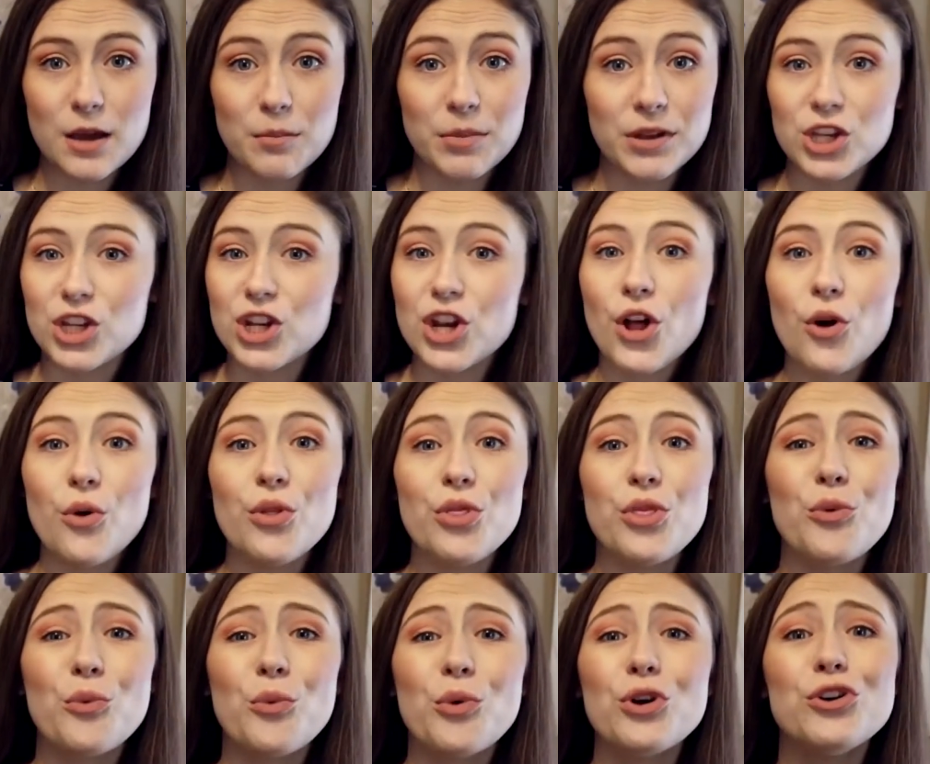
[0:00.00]
But you know,
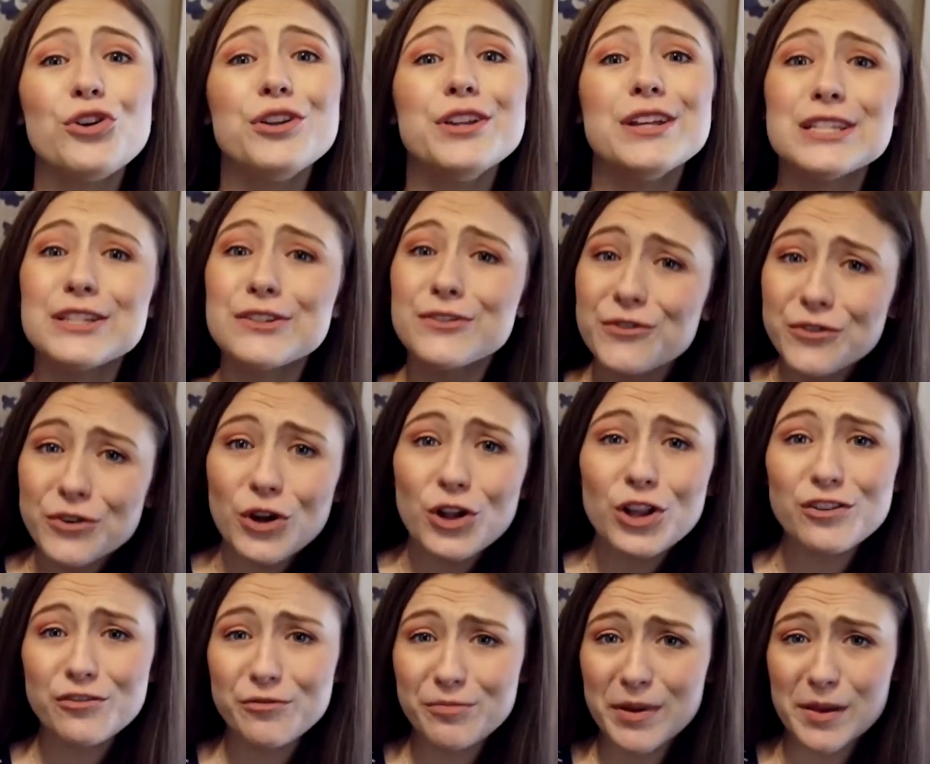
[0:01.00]
the world is
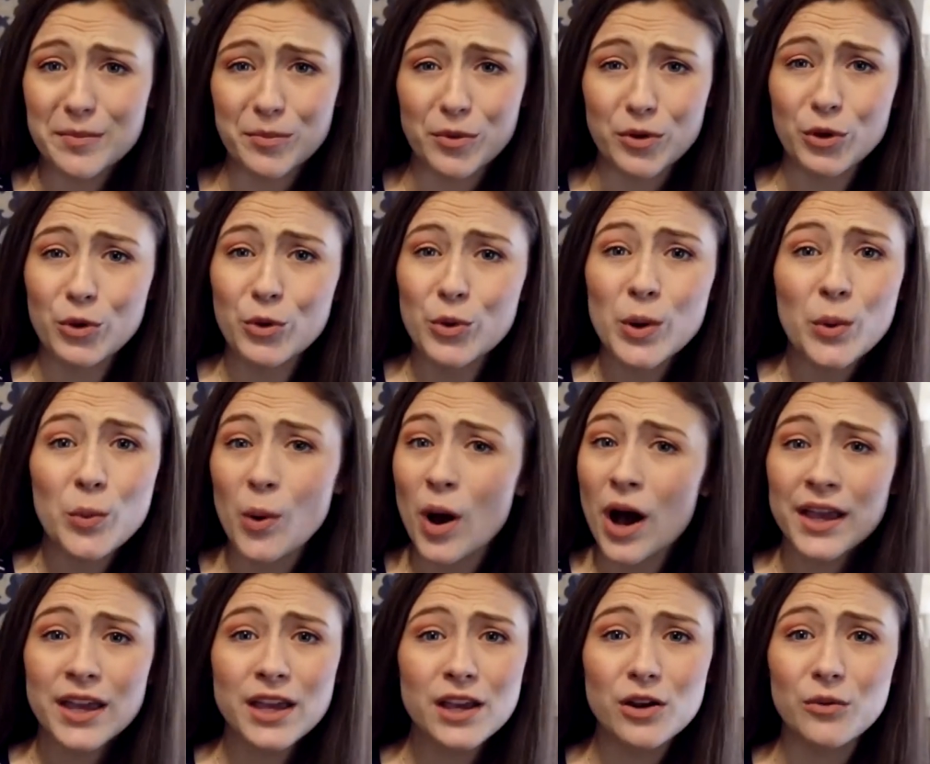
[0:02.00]
full of people who are
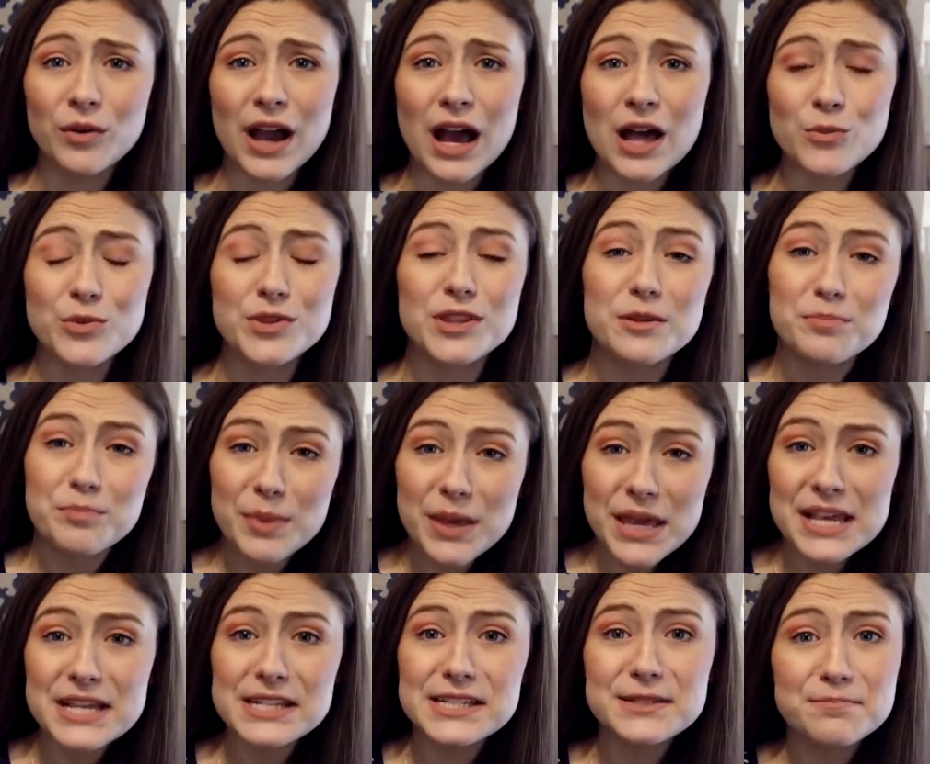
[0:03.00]
walking around with a
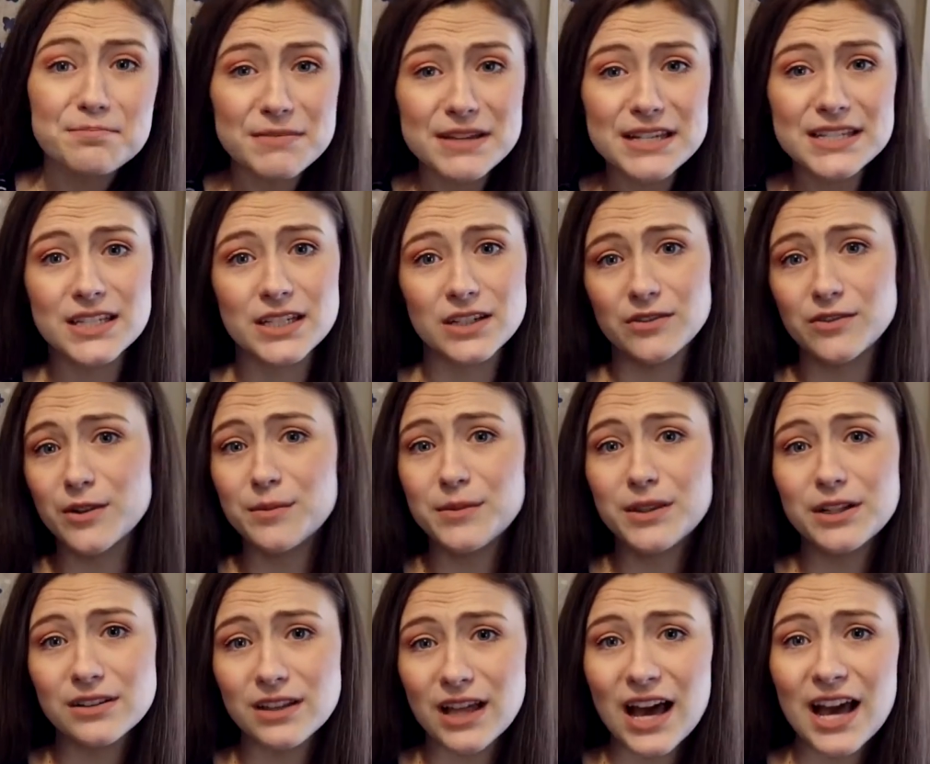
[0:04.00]
piece missing from
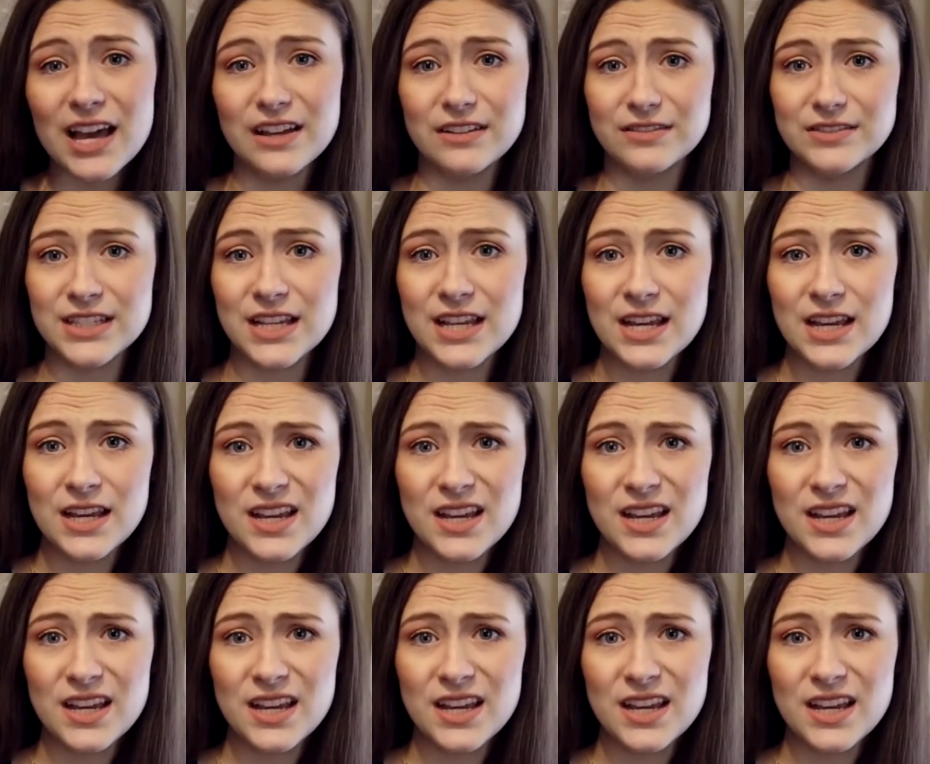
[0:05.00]
their lives.